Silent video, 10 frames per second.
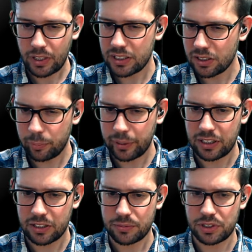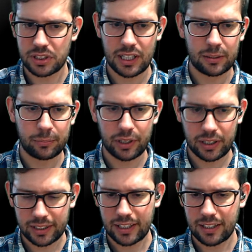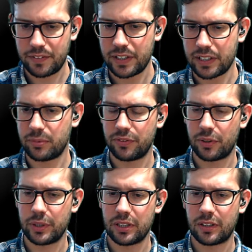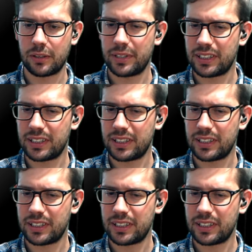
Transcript: It's not picking it up just now, but I'll get that fixed before we go on.